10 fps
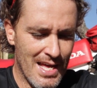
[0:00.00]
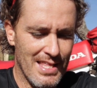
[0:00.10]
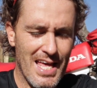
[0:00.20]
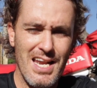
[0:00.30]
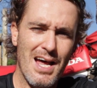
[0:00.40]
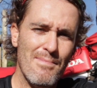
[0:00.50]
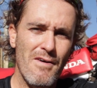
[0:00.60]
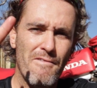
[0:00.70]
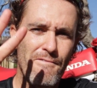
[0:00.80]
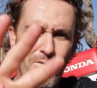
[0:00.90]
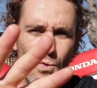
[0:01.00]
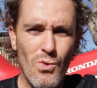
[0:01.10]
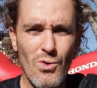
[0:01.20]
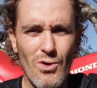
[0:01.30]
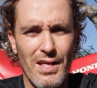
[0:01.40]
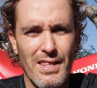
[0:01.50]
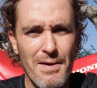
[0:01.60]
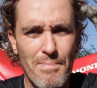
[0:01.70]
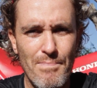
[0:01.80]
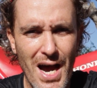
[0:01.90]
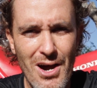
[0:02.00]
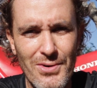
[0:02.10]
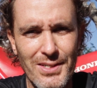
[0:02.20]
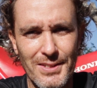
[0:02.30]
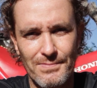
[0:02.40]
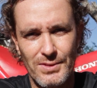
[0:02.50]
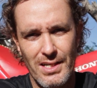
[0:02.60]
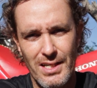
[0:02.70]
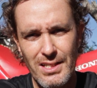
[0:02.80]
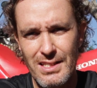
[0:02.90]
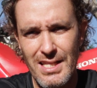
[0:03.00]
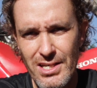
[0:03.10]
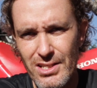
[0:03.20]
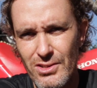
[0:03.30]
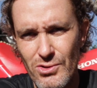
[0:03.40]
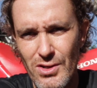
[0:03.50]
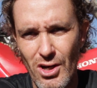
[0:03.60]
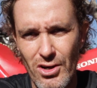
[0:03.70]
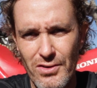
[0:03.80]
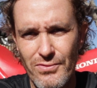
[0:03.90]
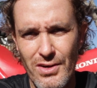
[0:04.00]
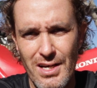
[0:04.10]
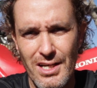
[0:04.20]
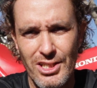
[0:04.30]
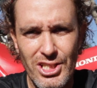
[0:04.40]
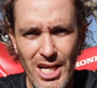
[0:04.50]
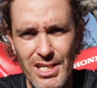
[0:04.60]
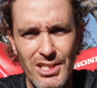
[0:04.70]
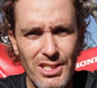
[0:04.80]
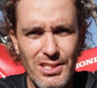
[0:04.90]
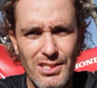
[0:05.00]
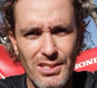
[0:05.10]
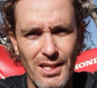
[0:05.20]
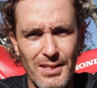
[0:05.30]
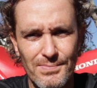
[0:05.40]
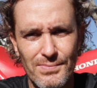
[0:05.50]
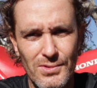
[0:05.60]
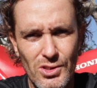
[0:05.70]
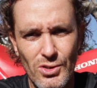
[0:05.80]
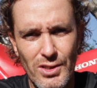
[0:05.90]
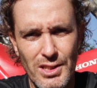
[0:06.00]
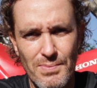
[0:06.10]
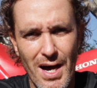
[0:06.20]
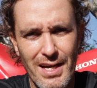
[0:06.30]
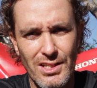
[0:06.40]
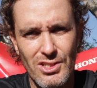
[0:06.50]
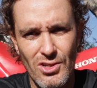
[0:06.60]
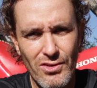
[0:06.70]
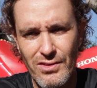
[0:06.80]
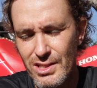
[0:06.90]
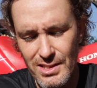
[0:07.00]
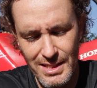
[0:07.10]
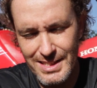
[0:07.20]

Then number 4, the power. So they did do a lot of changes to this bike. It's not the